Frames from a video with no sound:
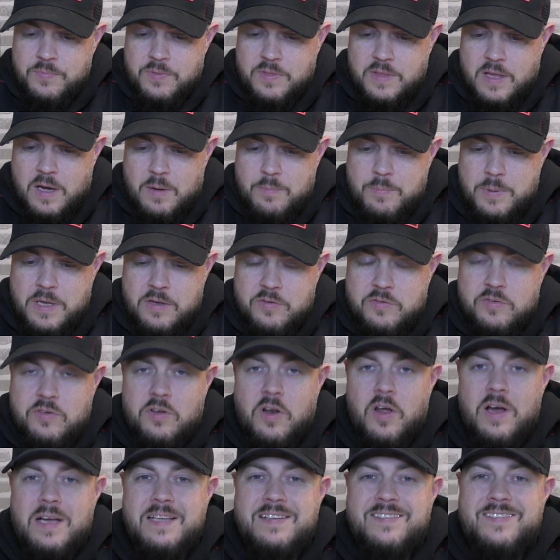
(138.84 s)
that would be a
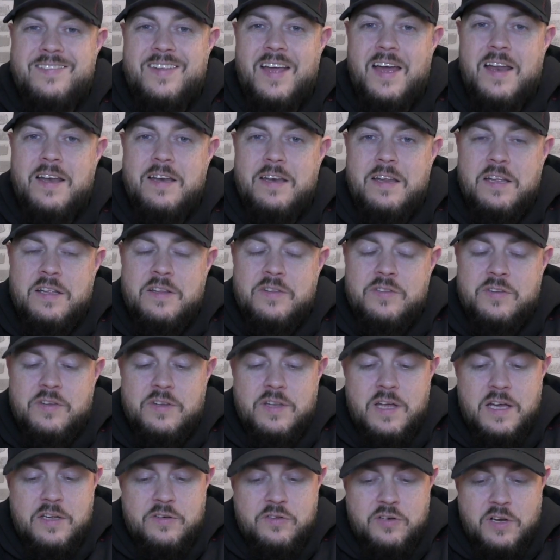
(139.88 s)
slight dent into
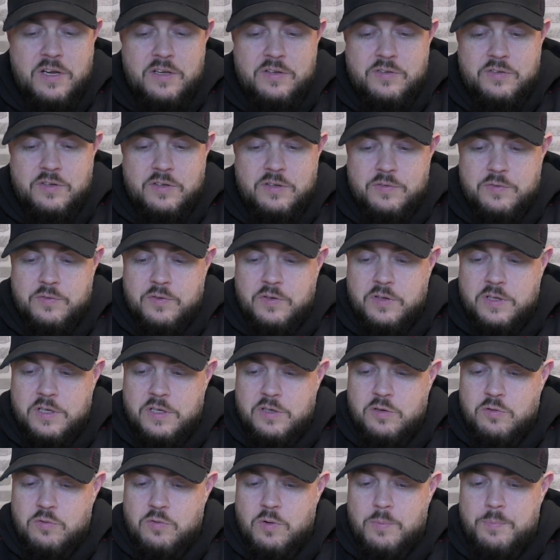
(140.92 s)
their chases for the
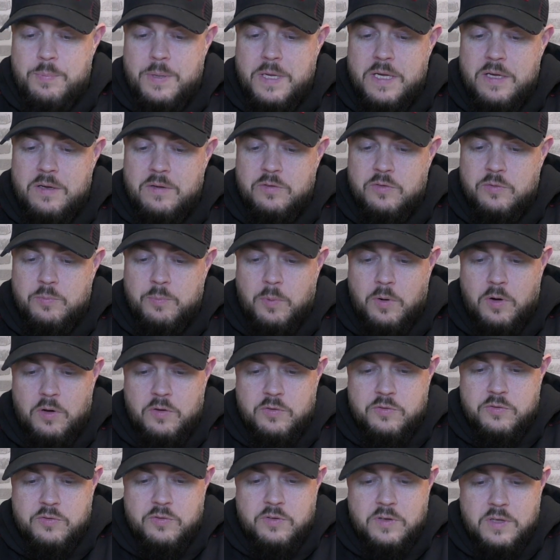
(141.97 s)
European
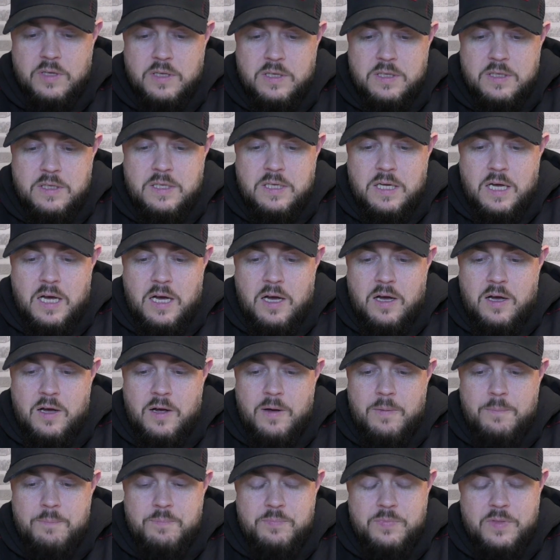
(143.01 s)
spots.
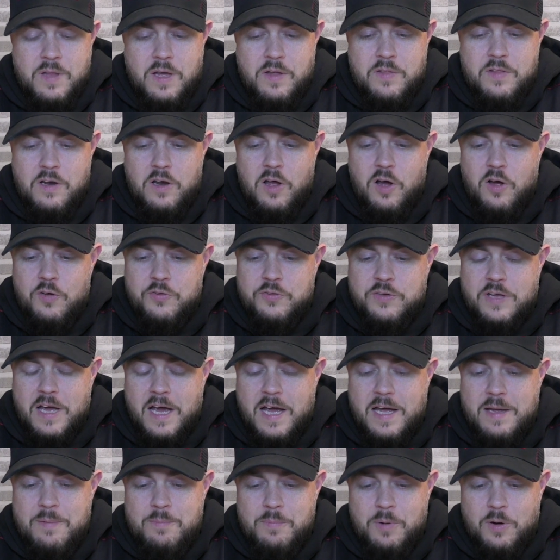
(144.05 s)
Now, the last
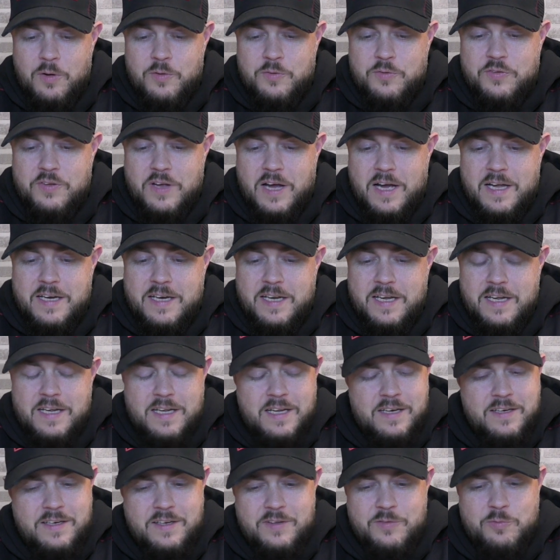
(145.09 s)
game on Saturday,
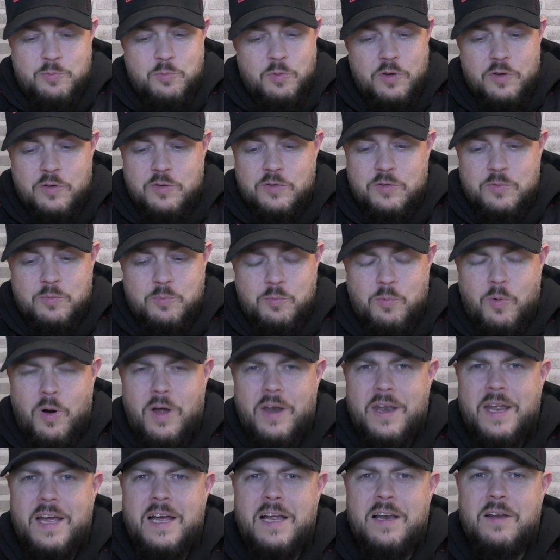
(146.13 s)
and this was
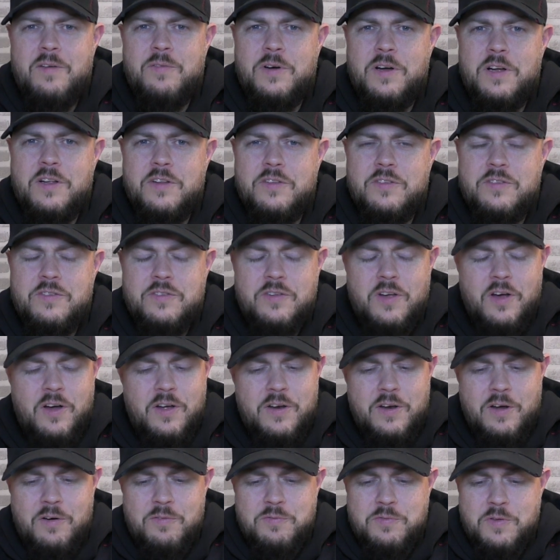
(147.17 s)
one hell of a
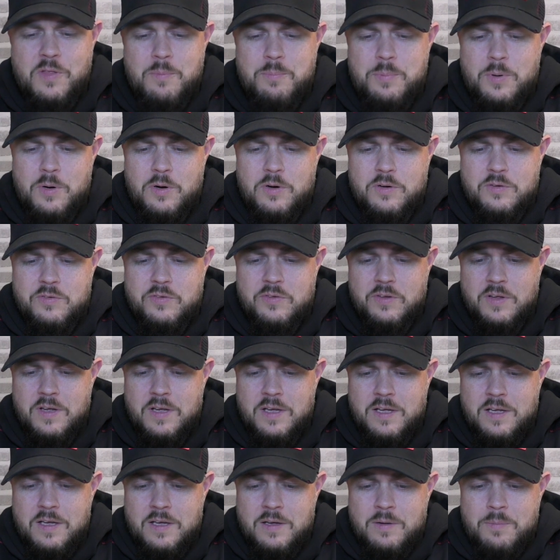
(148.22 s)
turn up for the books.
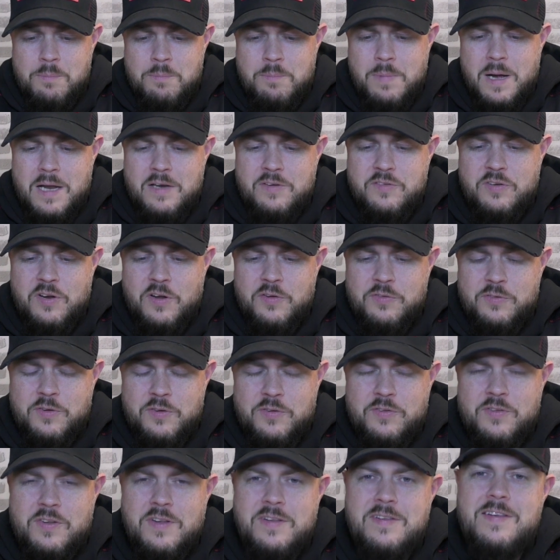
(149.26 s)
Manchester
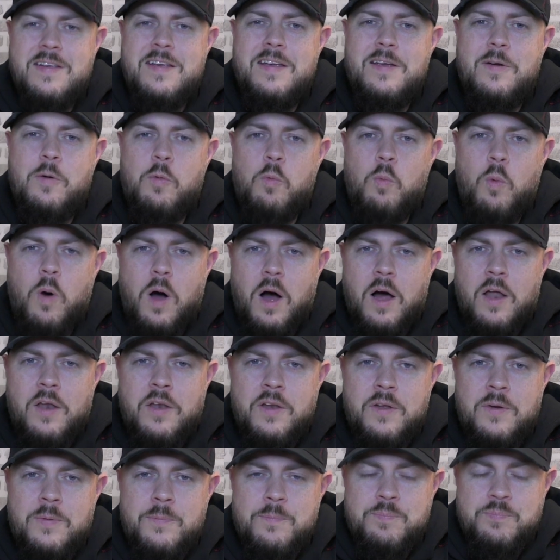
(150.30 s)
City
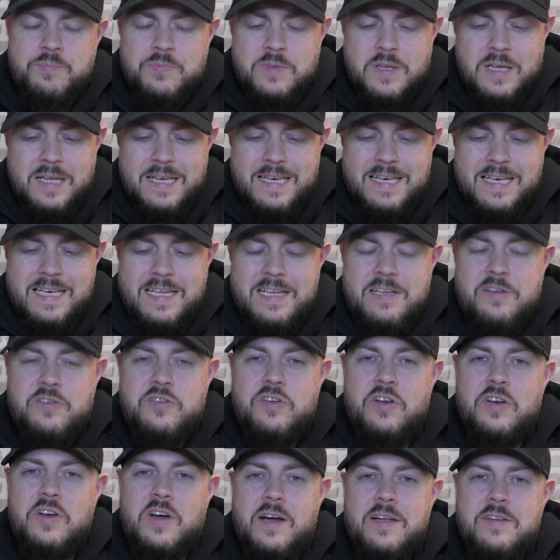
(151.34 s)
1, Leeds
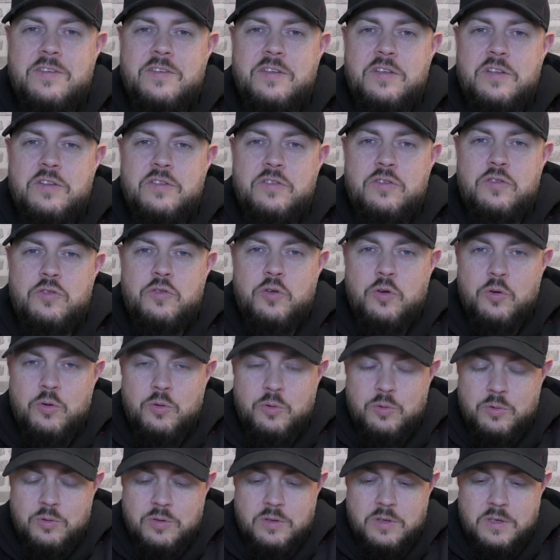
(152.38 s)
United
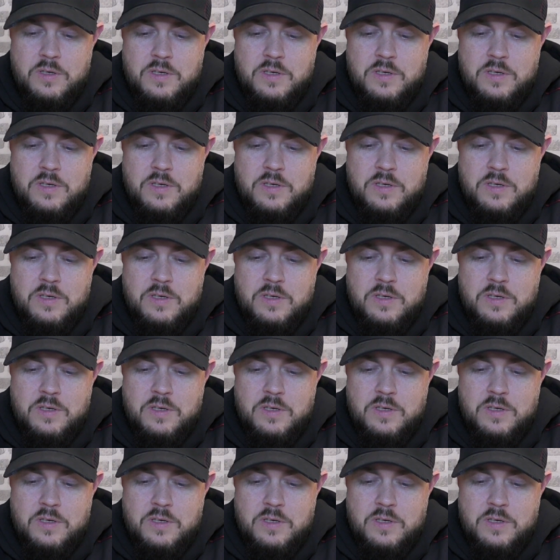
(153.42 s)
2.